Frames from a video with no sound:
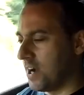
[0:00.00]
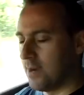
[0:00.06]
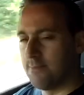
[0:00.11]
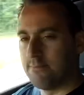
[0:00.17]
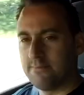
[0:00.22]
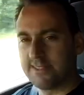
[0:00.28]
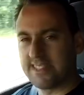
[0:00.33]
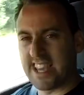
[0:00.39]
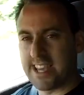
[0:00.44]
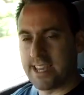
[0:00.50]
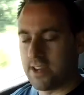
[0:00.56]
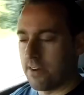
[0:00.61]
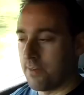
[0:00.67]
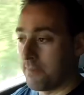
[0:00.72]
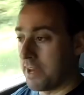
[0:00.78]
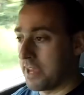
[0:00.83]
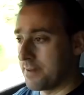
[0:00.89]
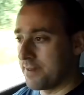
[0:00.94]
data
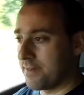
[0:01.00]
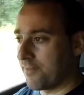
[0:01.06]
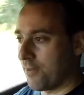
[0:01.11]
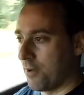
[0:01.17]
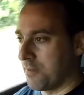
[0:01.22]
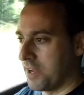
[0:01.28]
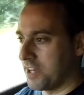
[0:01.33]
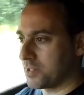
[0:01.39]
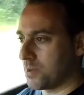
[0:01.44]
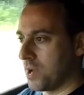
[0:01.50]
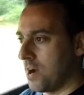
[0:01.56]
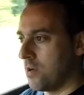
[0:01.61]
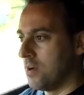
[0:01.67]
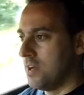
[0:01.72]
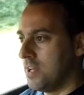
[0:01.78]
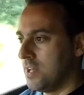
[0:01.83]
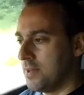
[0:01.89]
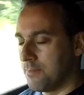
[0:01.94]
maybe from it as well.
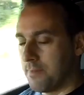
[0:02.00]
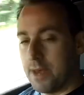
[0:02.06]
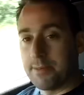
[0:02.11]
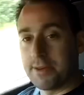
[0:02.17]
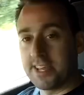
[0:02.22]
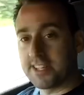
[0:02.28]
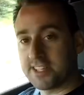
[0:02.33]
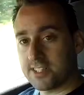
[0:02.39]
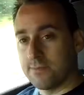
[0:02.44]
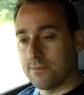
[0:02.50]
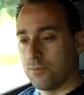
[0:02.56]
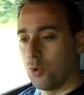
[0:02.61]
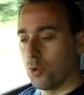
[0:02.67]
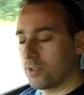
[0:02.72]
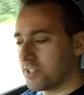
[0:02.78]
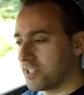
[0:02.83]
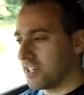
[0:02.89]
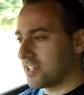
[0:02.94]
Maybe get some
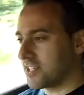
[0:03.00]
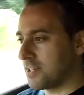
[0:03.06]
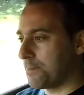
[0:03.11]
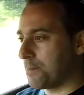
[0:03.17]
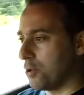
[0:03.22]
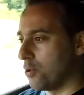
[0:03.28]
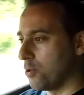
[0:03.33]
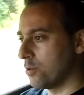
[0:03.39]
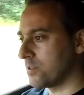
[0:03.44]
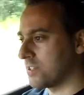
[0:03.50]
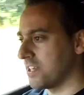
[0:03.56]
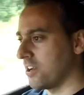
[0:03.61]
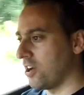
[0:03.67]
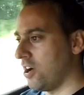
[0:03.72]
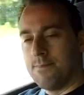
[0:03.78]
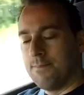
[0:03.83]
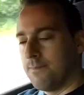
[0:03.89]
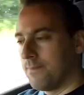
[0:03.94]
0-60 pulls in
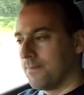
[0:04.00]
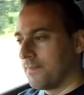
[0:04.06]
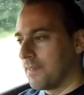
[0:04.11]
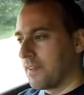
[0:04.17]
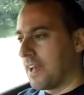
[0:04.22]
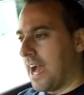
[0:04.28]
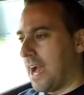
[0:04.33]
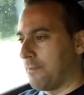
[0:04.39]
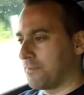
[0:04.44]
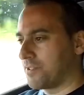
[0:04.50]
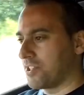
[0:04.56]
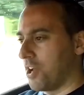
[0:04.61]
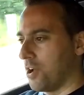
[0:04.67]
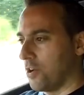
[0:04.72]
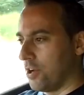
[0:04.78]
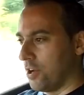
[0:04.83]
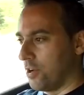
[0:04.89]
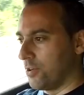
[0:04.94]
our Am
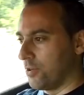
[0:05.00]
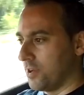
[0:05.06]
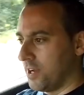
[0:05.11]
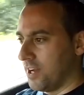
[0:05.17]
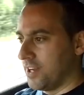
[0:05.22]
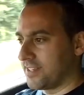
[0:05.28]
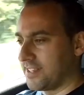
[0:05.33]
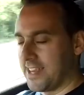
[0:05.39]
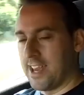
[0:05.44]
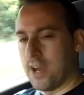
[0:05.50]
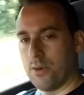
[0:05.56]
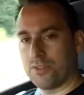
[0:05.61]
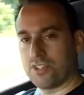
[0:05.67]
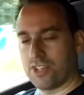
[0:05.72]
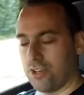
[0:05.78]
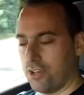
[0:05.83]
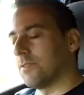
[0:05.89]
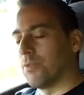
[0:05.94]
Solo
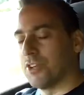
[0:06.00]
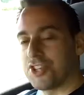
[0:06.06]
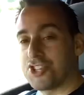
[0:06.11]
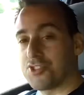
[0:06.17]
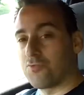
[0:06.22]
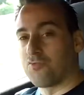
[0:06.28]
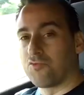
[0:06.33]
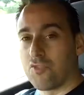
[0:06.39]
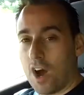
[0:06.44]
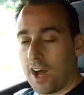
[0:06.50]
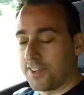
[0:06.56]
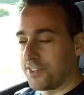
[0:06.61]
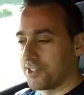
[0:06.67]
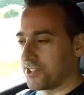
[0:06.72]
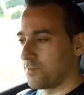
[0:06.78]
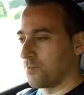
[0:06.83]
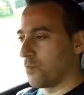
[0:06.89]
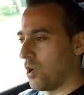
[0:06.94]
DL2, which
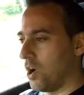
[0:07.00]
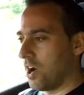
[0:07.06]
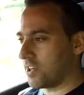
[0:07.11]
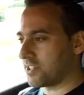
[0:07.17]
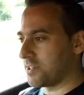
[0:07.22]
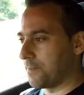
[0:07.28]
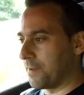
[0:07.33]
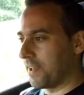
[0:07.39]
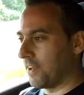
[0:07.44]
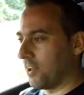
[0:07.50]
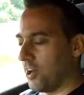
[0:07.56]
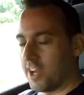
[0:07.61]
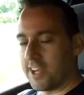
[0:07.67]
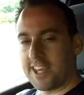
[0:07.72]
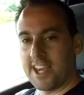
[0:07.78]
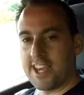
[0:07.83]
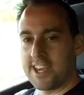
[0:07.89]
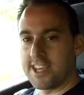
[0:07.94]
runs and works a bit like
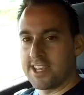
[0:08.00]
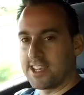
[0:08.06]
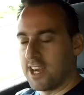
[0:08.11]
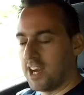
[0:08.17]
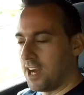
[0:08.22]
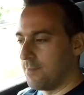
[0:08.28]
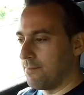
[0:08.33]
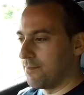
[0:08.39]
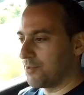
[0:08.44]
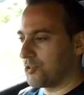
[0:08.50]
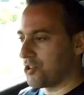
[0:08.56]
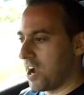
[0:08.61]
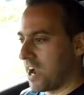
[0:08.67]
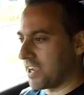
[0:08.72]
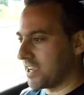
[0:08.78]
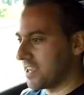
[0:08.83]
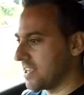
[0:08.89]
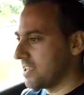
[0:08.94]
a
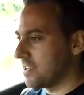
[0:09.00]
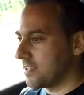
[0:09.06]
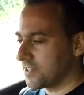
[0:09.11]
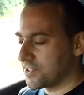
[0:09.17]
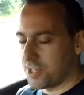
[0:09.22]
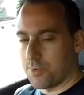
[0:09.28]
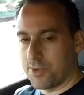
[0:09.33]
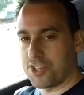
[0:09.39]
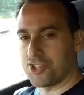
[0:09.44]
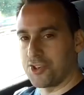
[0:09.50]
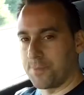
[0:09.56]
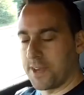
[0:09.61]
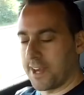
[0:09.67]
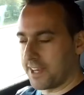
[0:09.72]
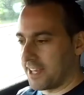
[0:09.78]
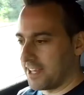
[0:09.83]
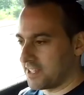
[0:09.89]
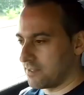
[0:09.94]
draggy, so we should be
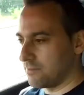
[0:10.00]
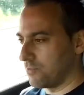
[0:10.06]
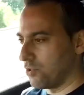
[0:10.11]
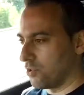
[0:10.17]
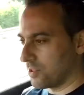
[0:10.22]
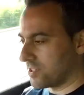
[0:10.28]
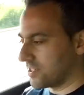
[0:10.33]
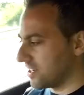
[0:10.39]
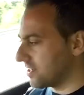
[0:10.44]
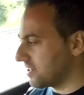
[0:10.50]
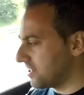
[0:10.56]
able to get some 0-60